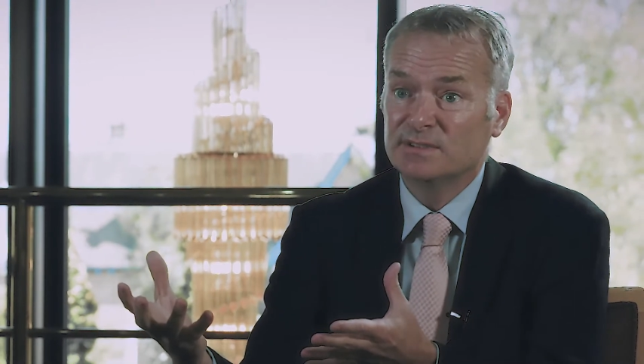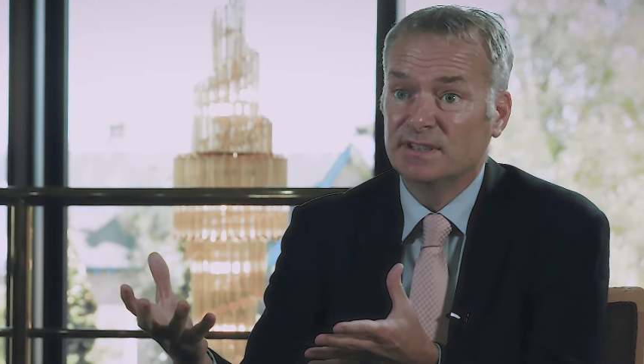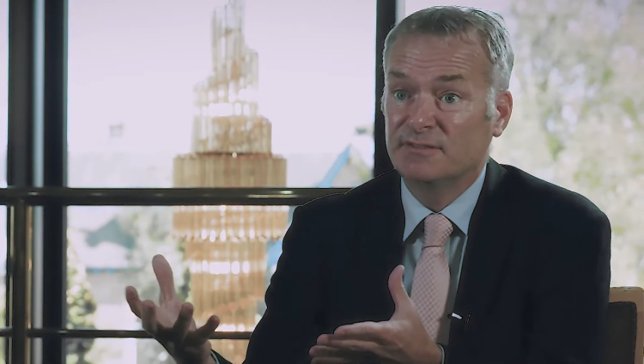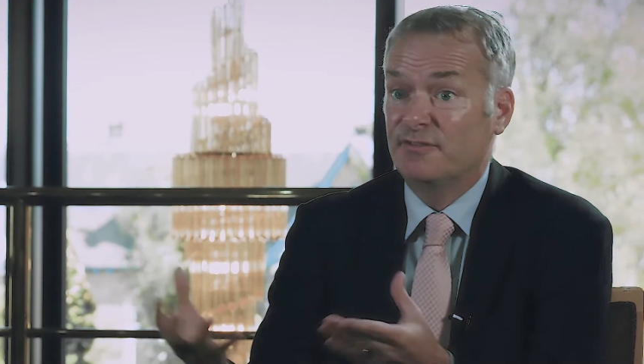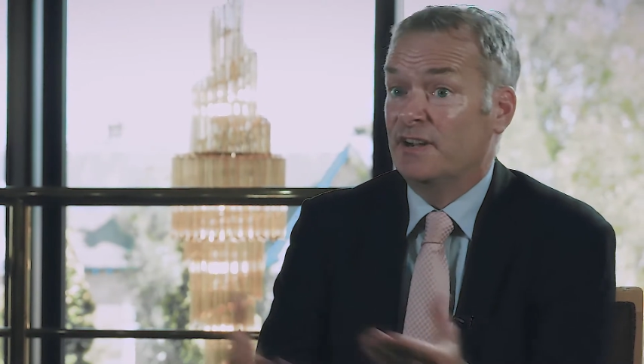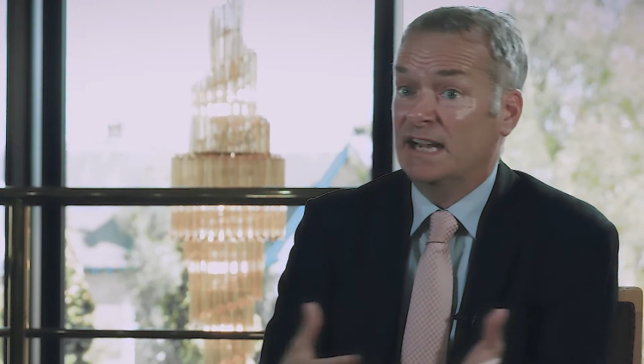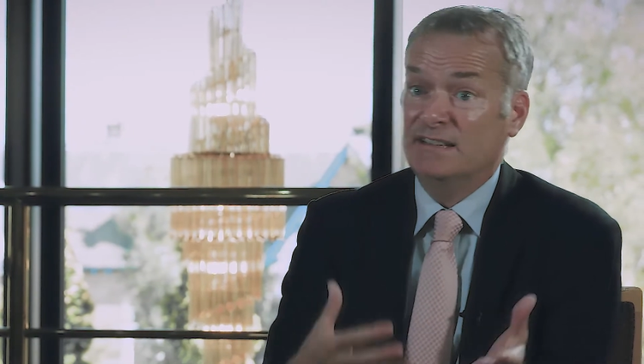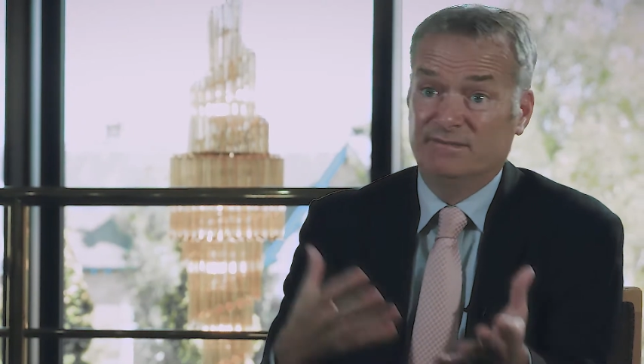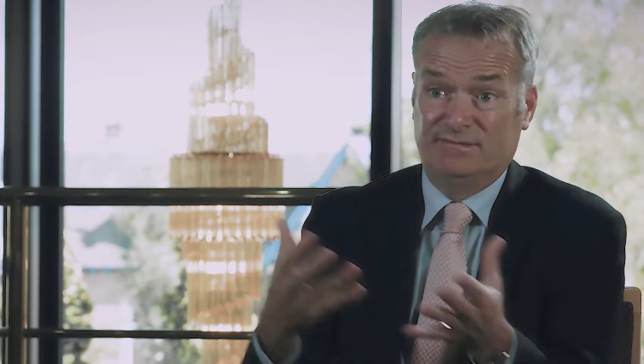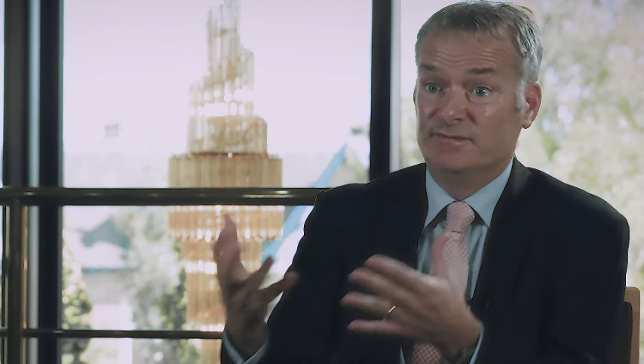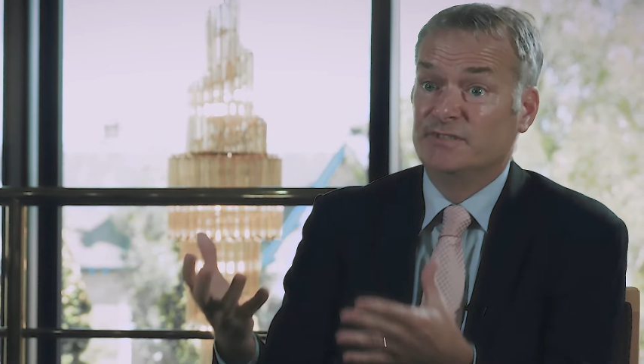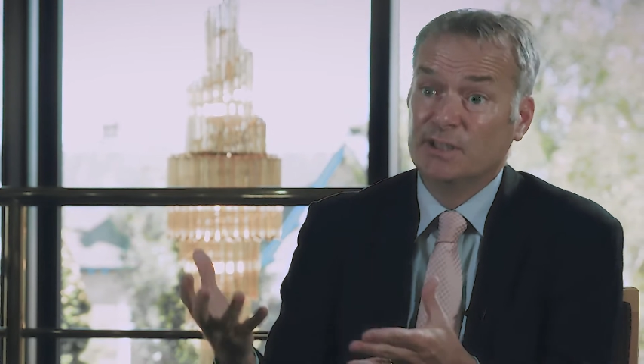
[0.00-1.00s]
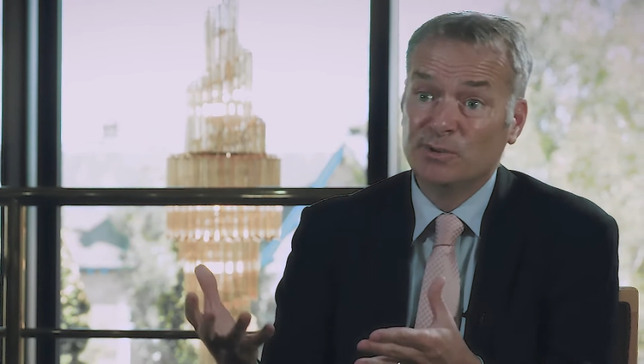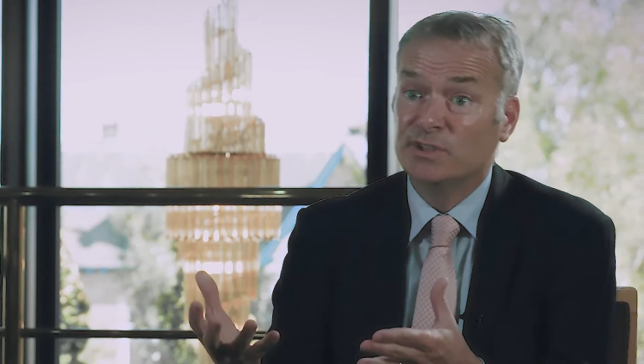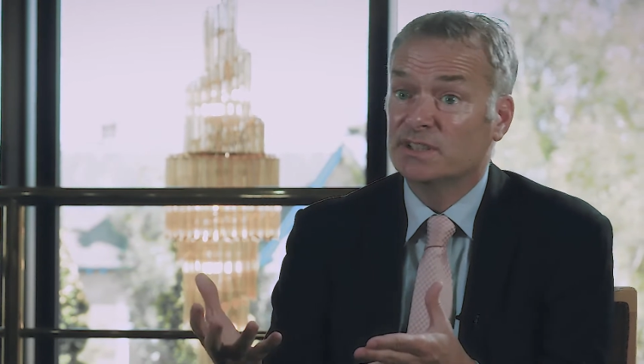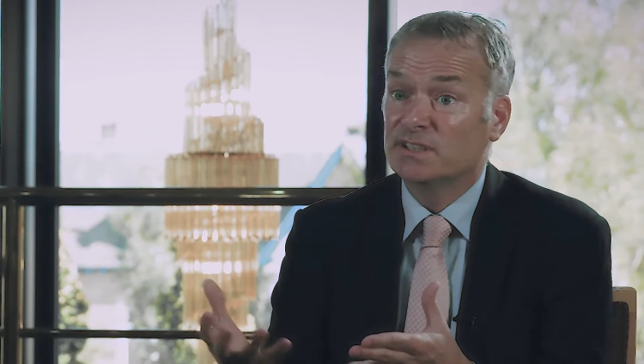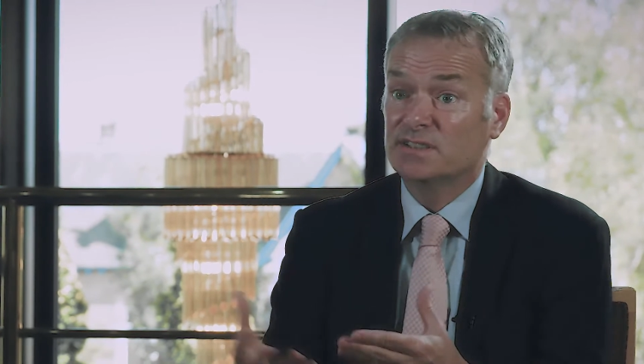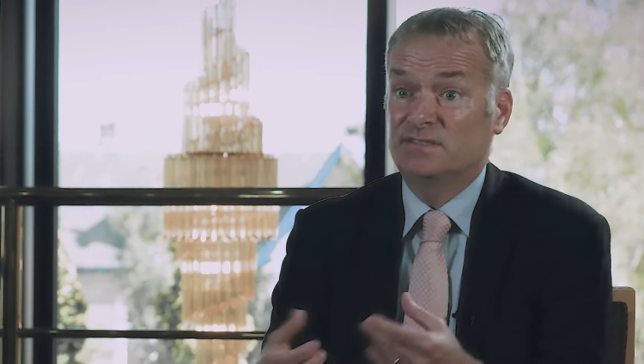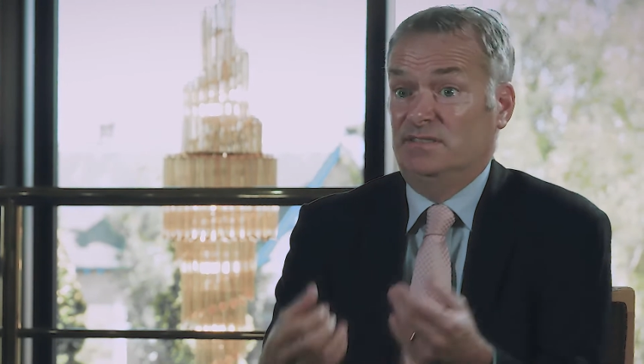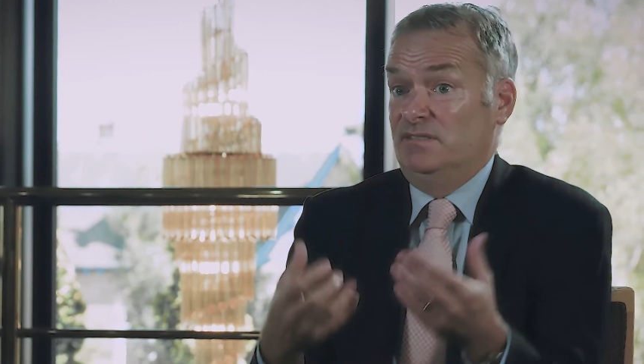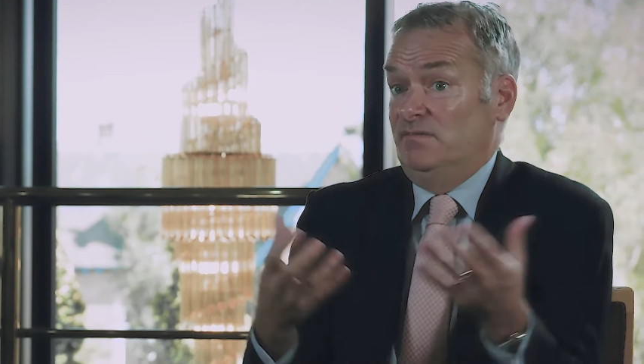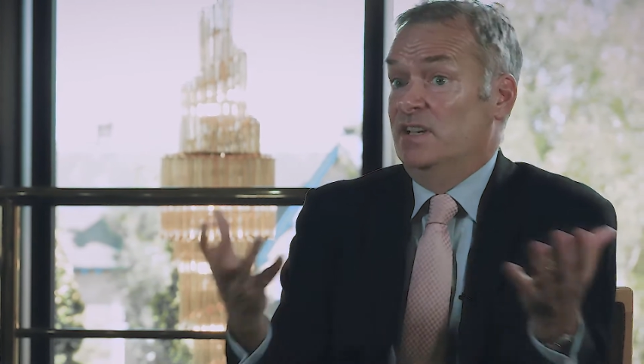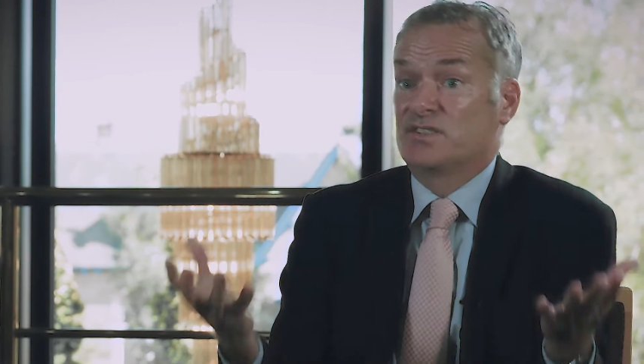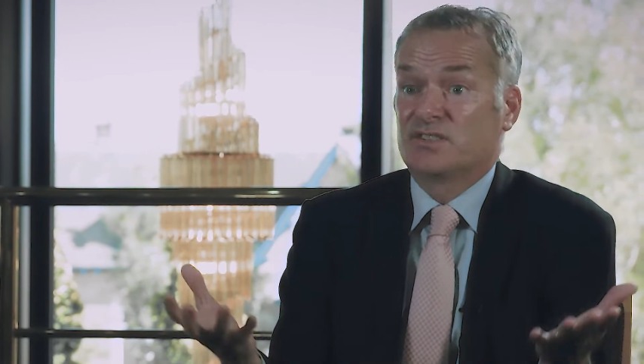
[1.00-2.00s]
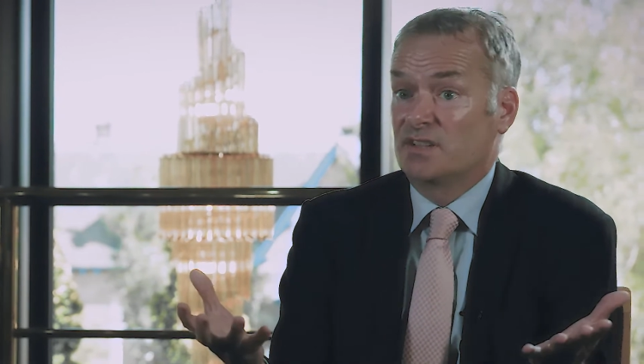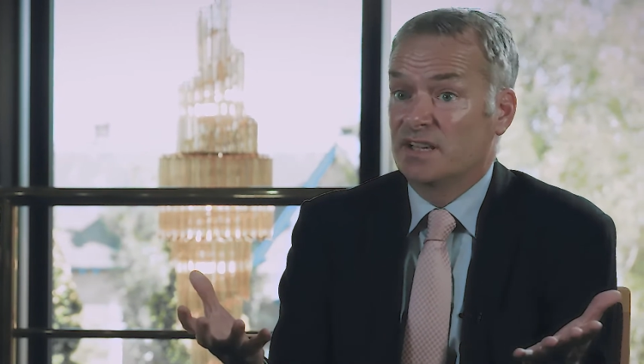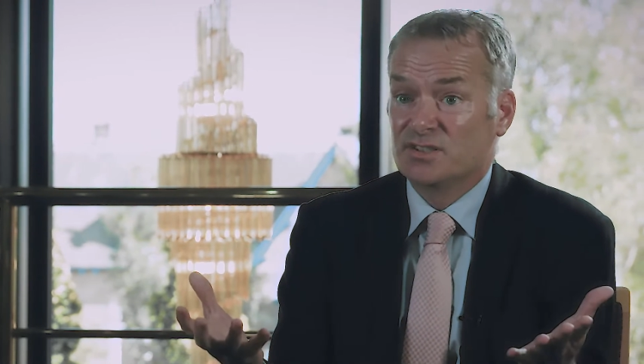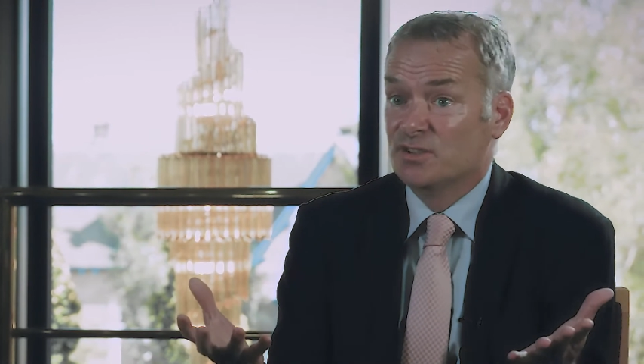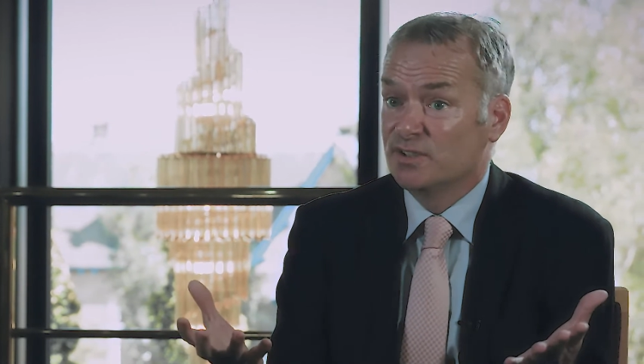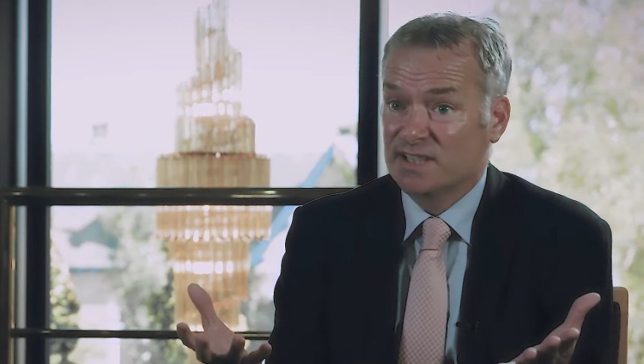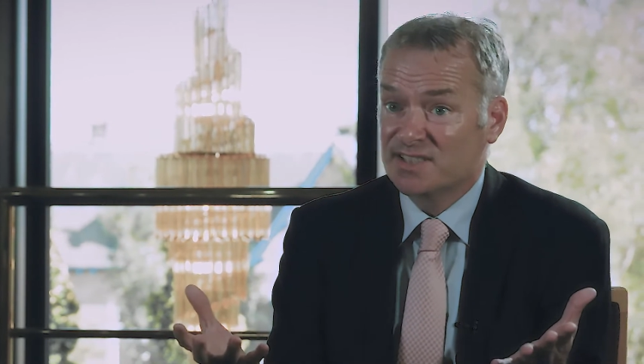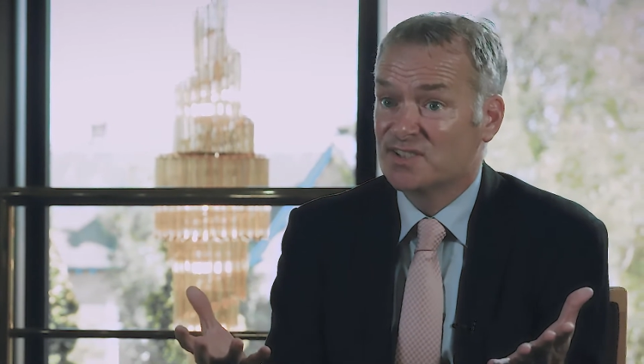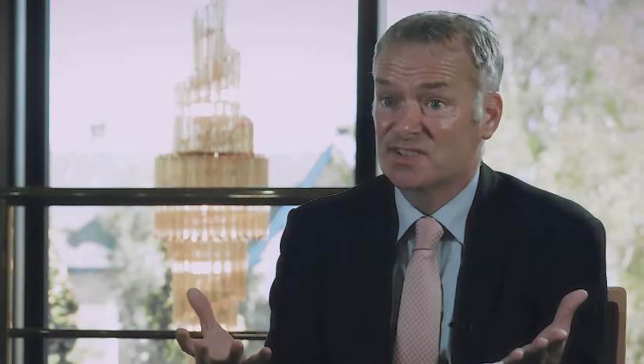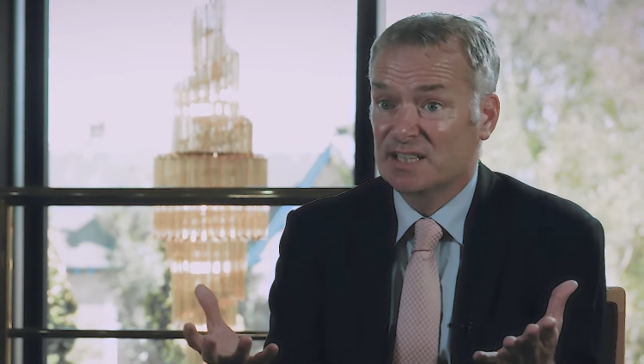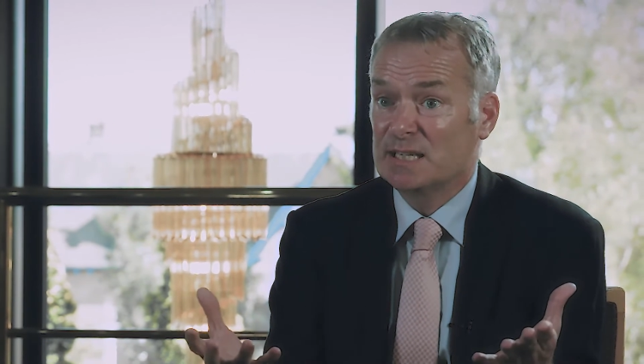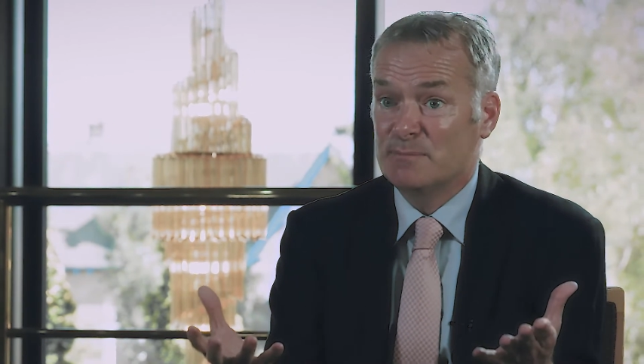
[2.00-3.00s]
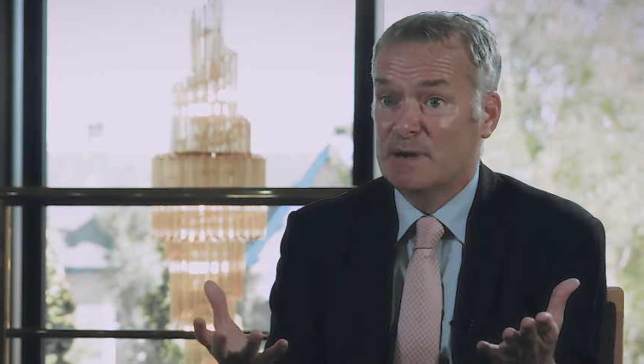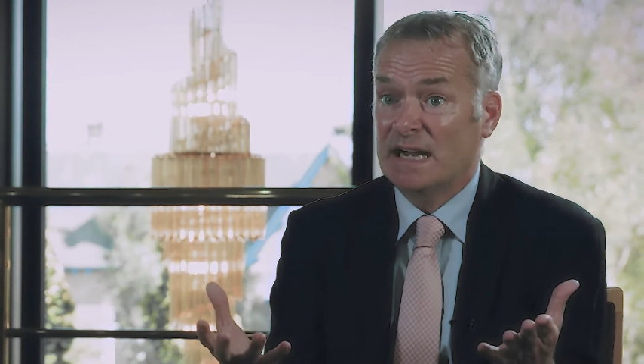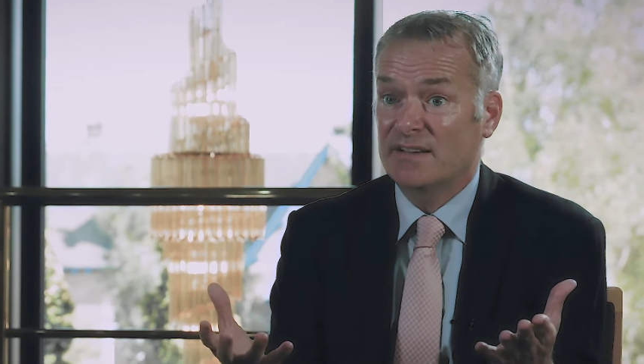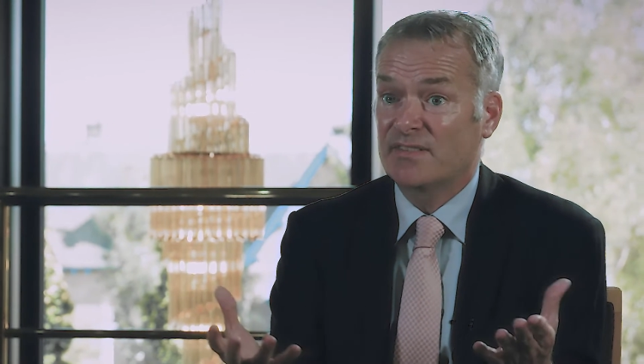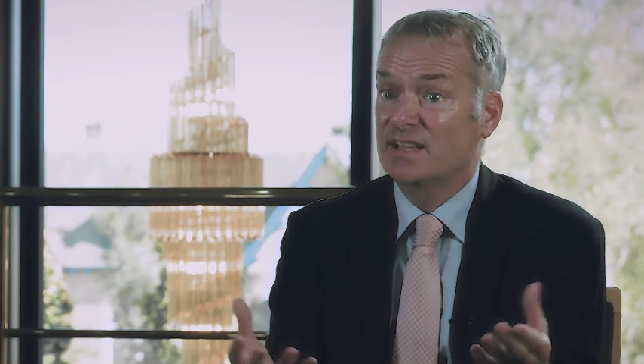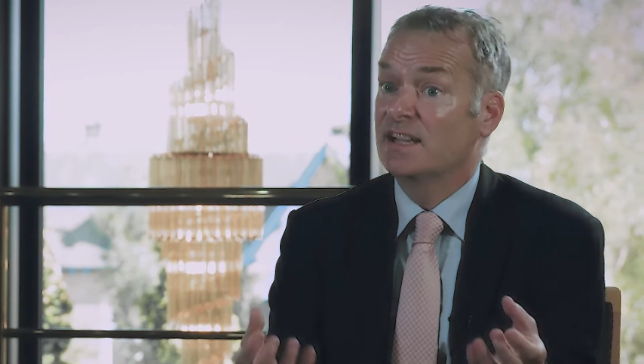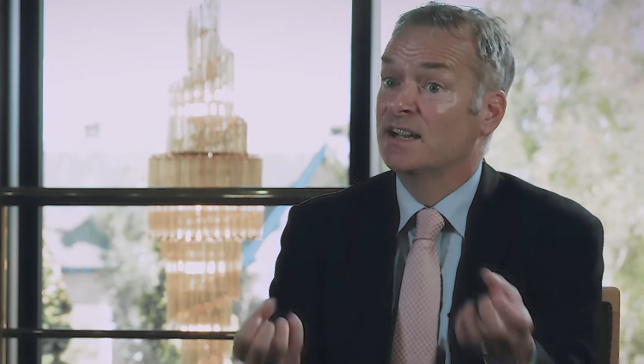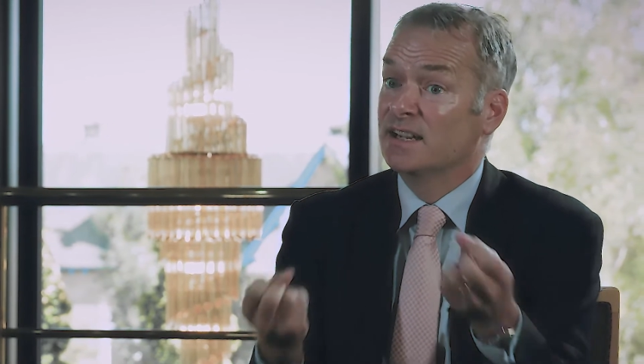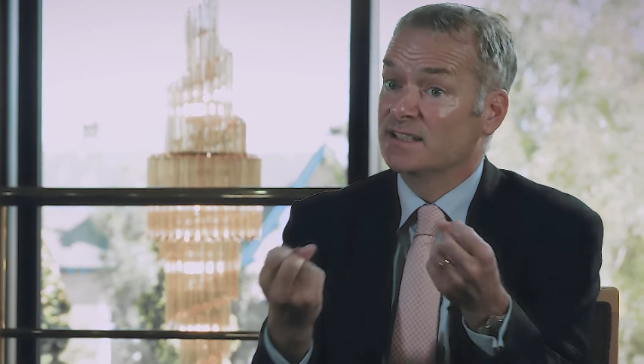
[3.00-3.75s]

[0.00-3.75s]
In fact, failure is not necessarily a bad thing,